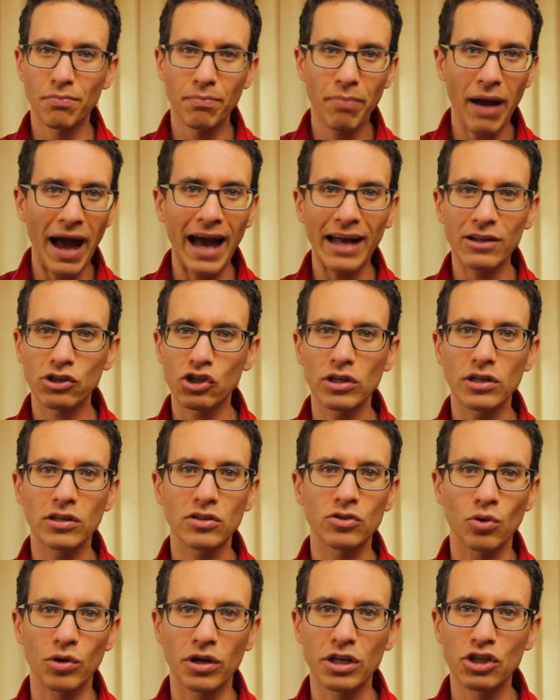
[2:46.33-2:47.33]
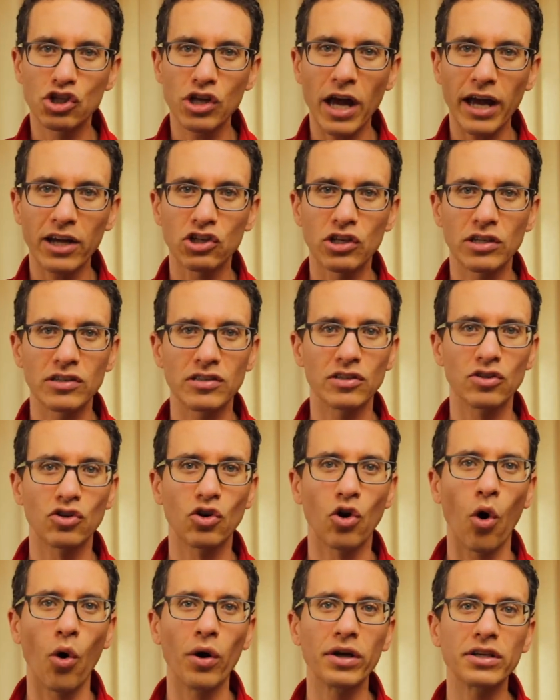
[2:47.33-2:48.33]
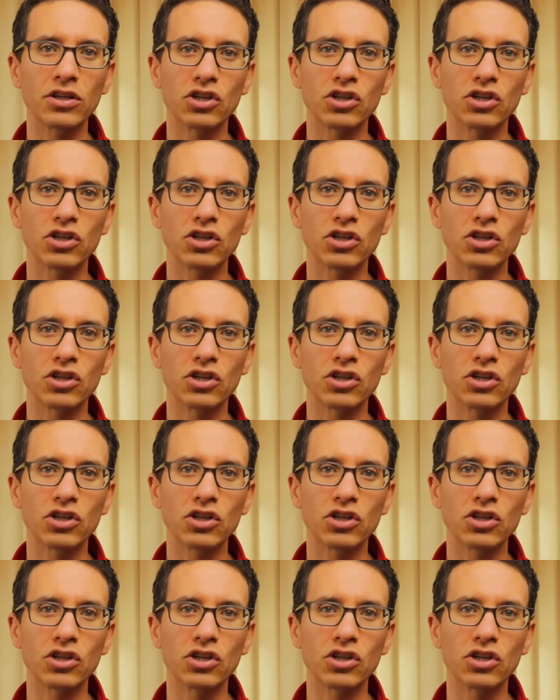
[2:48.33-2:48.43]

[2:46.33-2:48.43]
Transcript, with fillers: patches or injections is going